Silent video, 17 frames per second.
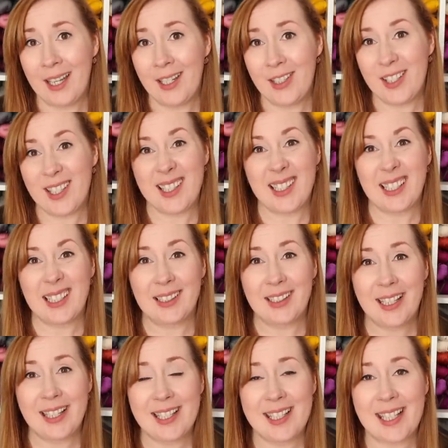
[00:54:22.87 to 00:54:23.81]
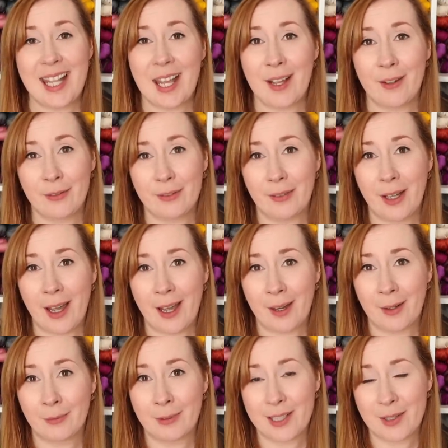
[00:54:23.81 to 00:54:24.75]
just a little nice set
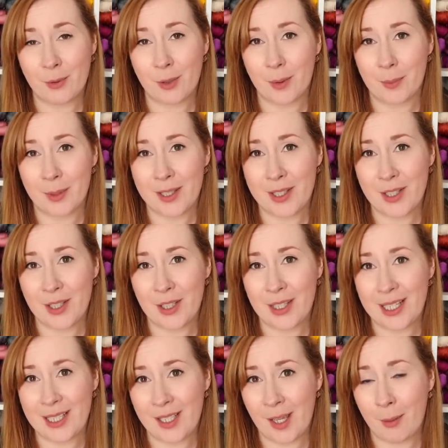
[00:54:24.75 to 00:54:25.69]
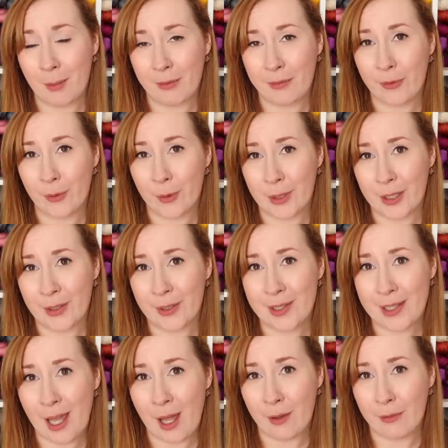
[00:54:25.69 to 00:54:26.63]
of wrist warmers to knit up for
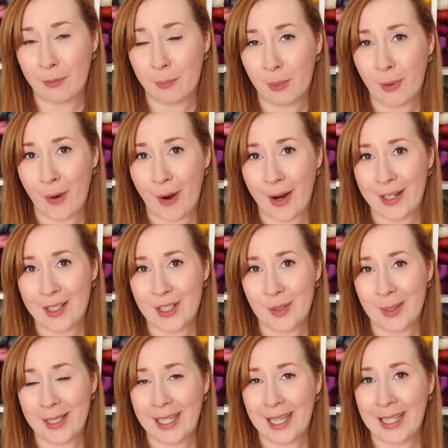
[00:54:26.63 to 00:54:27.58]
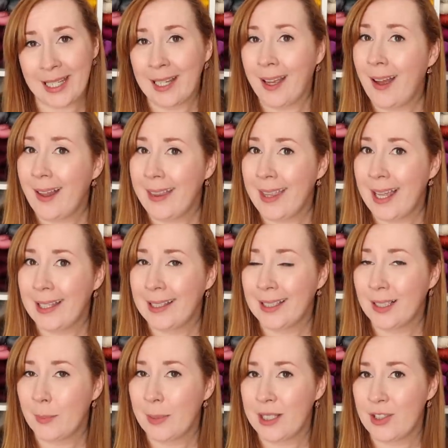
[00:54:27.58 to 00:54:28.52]
yourself prior to it getting that
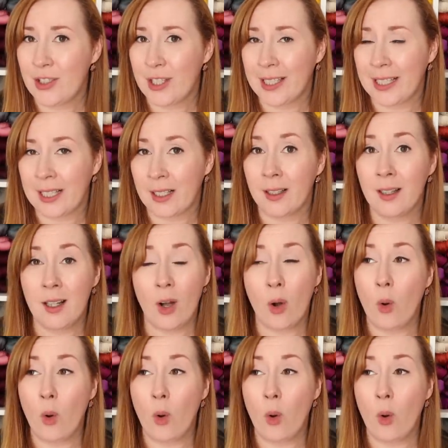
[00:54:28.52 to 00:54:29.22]
little bit chillier.